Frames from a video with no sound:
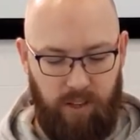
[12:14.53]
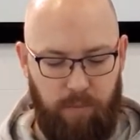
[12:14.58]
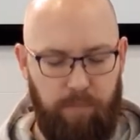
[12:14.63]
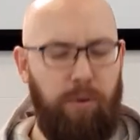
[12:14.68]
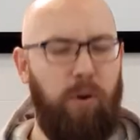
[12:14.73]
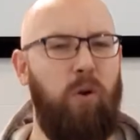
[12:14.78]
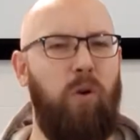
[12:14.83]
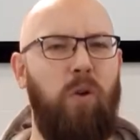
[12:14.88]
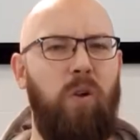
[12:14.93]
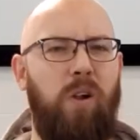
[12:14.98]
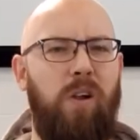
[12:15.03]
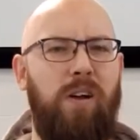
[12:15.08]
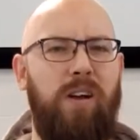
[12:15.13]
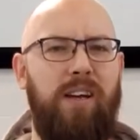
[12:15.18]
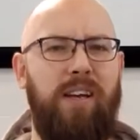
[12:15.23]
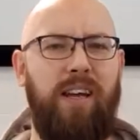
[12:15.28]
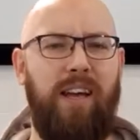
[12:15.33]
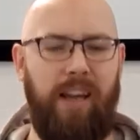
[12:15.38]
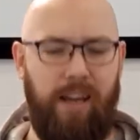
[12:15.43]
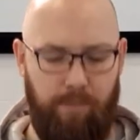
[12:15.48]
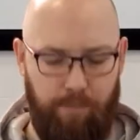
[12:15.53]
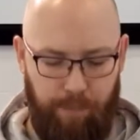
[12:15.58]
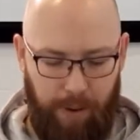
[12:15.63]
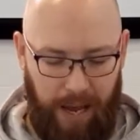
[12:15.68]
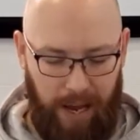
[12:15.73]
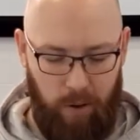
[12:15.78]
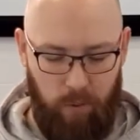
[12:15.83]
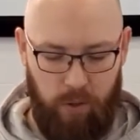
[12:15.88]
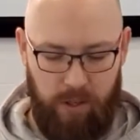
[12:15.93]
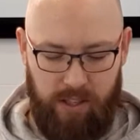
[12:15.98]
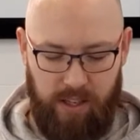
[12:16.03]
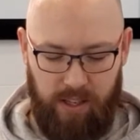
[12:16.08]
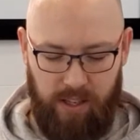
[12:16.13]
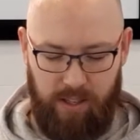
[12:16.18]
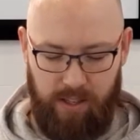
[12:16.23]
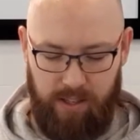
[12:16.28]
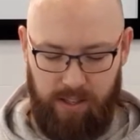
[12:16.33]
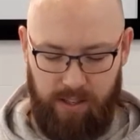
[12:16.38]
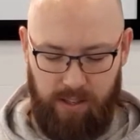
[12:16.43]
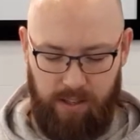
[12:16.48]
Paul empowers
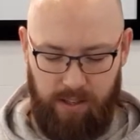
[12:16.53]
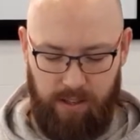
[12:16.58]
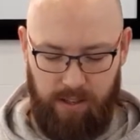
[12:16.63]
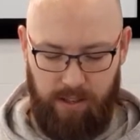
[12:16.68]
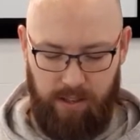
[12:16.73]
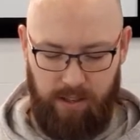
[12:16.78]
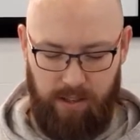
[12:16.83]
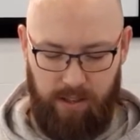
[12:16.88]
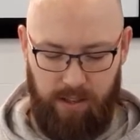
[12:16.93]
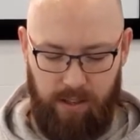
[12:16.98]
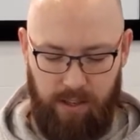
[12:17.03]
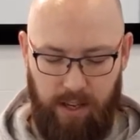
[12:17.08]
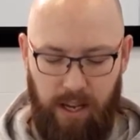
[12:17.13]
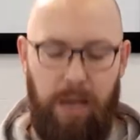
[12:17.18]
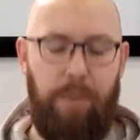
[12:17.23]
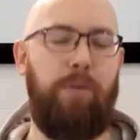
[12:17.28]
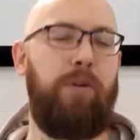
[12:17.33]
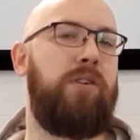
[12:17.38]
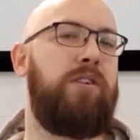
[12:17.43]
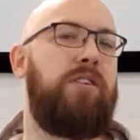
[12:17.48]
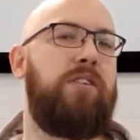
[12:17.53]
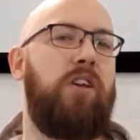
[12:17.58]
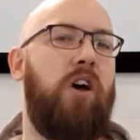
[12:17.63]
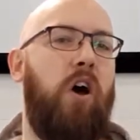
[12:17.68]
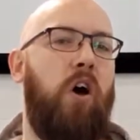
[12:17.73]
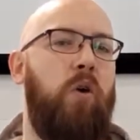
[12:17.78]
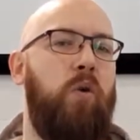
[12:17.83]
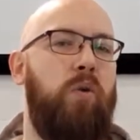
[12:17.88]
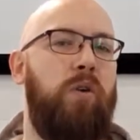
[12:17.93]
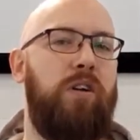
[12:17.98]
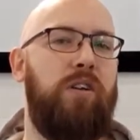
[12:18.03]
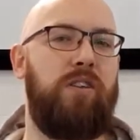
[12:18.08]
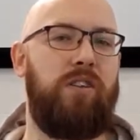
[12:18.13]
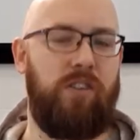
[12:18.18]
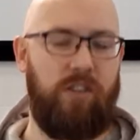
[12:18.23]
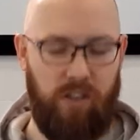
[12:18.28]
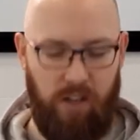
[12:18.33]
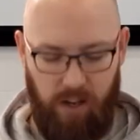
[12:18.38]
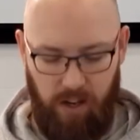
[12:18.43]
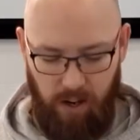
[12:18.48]
us. He puts the
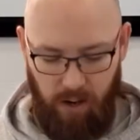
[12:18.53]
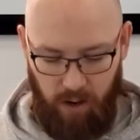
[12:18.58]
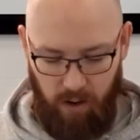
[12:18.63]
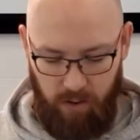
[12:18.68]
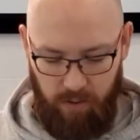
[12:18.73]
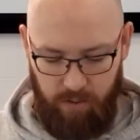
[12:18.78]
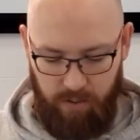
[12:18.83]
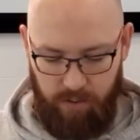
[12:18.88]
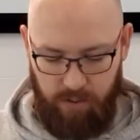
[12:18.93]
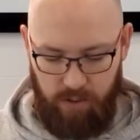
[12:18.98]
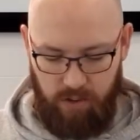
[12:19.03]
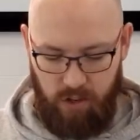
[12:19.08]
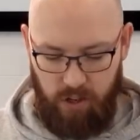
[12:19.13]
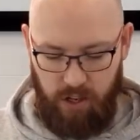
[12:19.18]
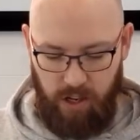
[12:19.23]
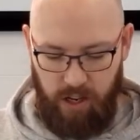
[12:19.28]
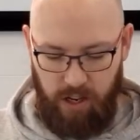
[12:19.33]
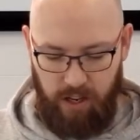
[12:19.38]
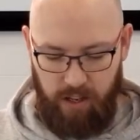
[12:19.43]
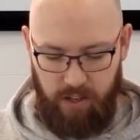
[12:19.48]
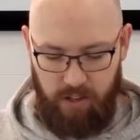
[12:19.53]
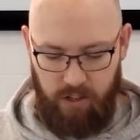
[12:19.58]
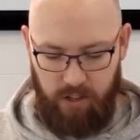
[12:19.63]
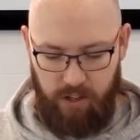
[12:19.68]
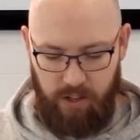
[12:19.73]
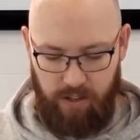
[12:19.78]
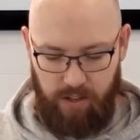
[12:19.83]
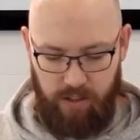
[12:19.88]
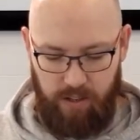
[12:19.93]
onus on the church.